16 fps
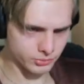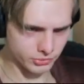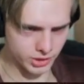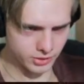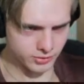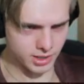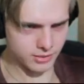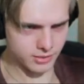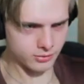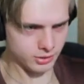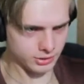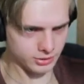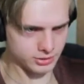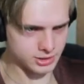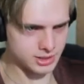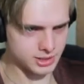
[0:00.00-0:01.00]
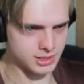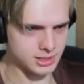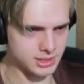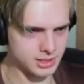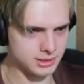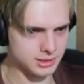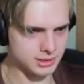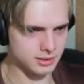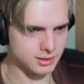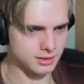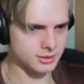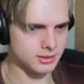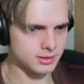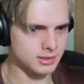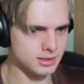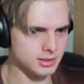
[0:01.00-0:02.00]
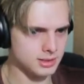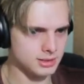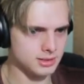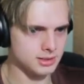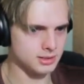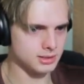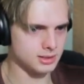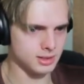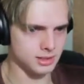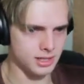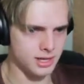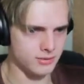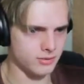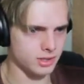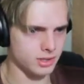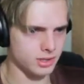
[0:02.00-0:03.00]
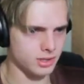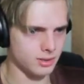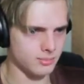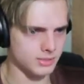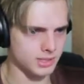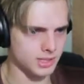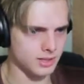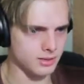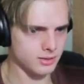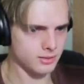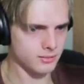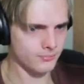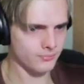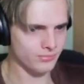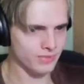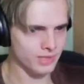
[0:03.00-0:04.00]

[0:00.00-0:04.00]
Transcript: You ever have one of those sneezes that doesn't sneeze, just never comes out?